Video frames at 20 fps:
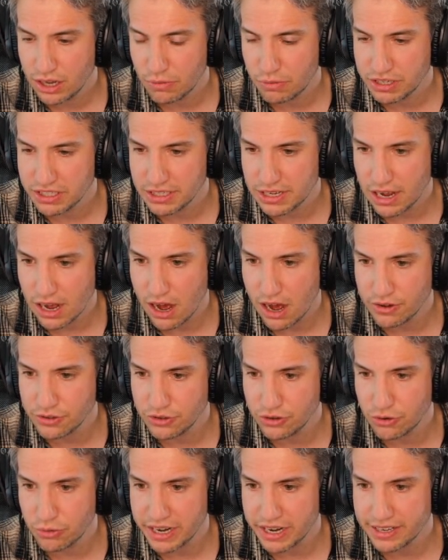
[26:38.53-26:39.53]
We saw how
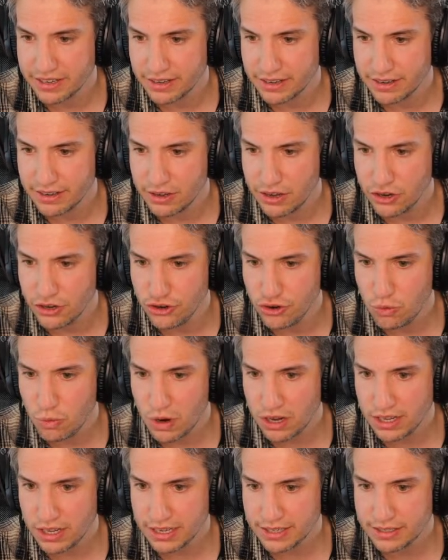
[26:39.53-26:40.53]
to create a new
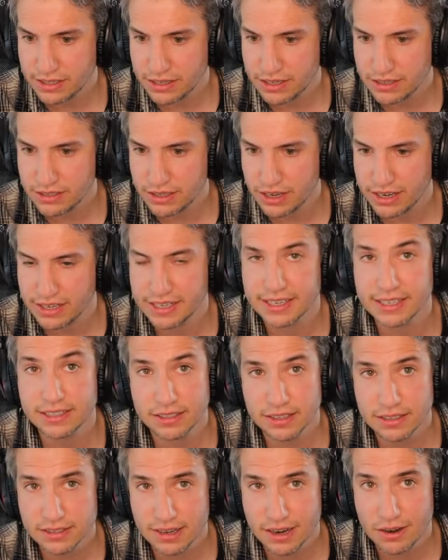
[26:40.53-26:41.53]
wall like this, an
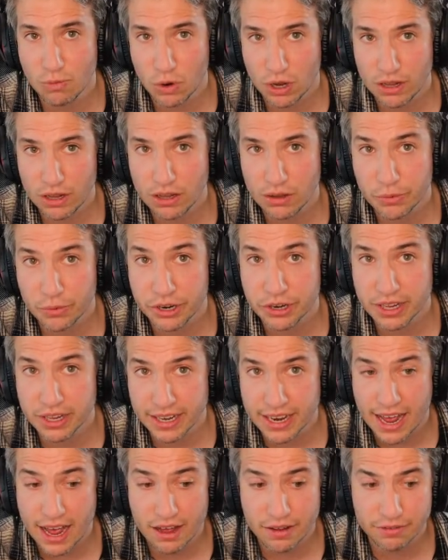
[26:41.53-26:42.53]
existing wall where you
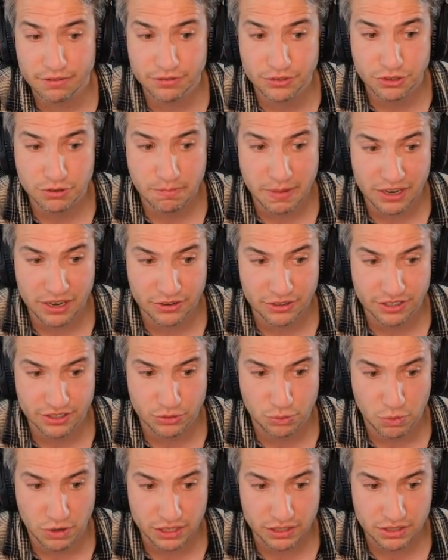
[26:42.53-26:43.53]
can have two patterns
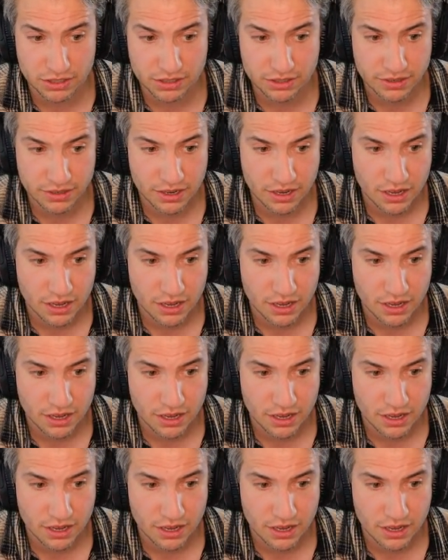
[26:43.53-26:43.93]
at once.